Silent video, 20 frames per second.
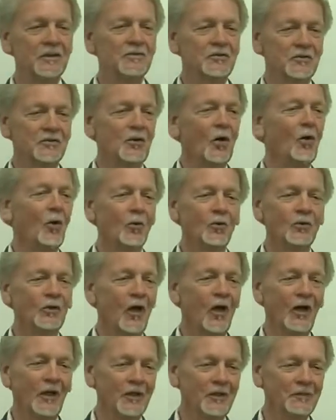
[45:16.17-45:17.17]
this is old
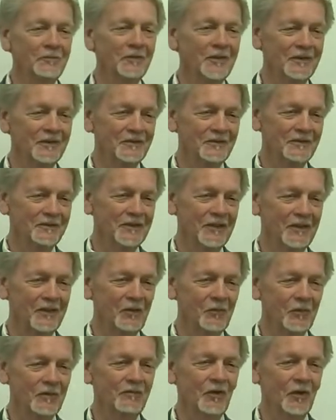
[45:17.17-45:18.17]
argument. You
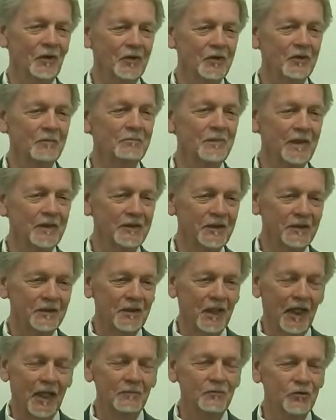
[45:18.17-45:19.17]
know, we've heard it a million
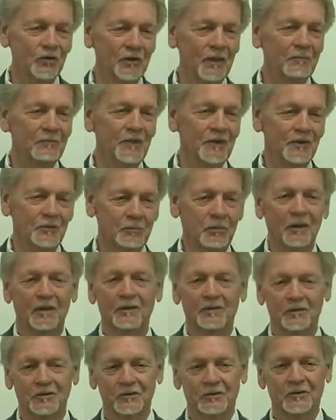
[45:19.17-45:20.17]
times, so let me
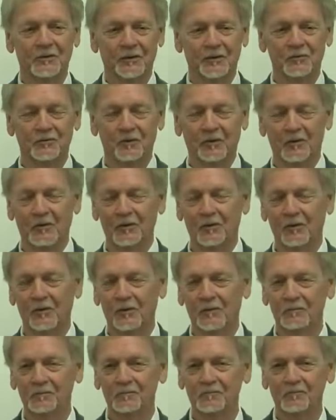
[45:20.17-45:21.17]
explain it to you as we go
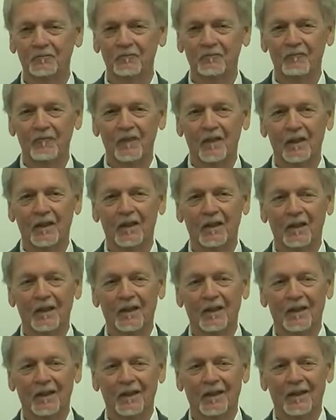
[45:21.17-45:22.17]
along. I'm just
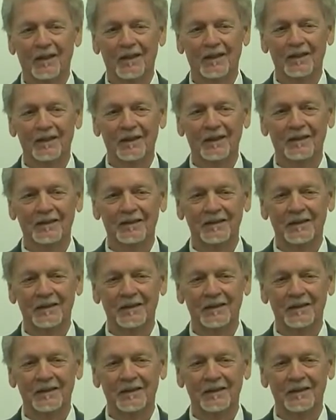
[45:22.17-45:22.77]
curious because